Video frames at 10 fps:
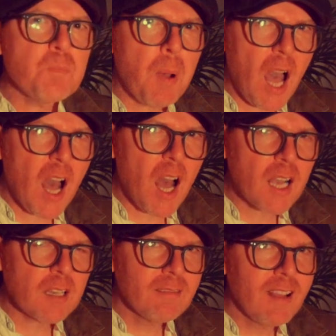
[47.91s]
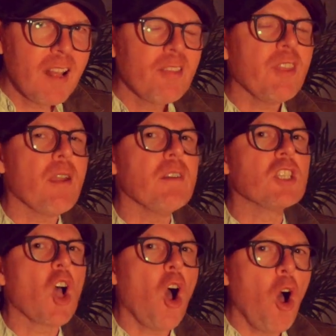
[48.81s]
park, there
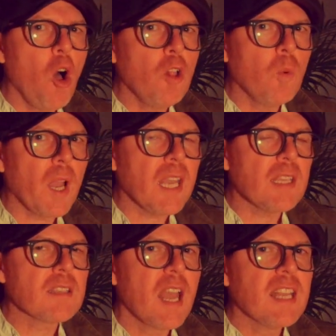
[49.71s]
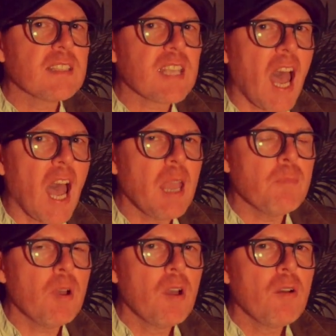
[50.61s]
is always
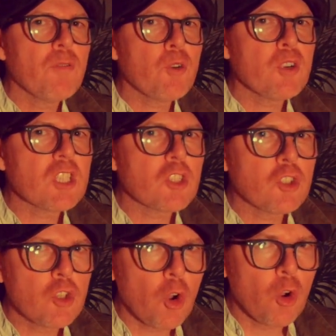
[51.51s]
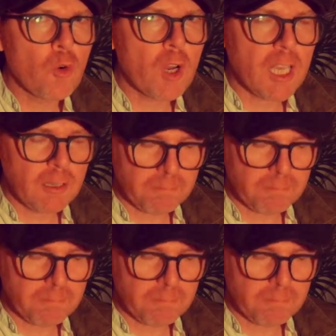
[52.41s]
time for a story.